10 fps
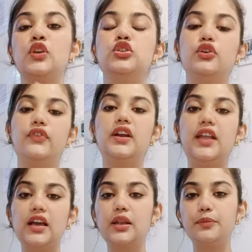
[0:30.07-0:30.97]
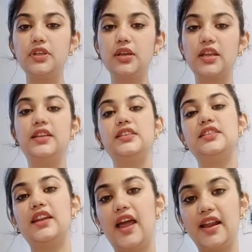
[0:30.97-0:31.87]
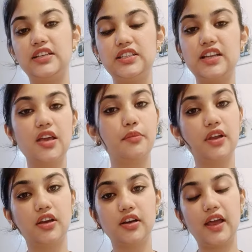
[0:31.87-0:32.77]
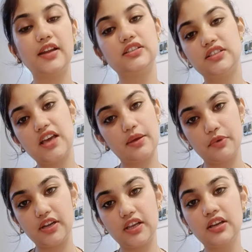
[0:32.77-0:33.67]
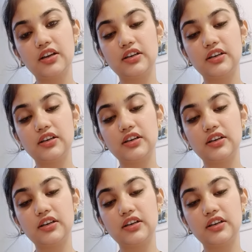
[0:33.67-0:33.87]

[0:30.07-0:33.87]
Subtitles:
So vildagliptin, it is an anti-diabetic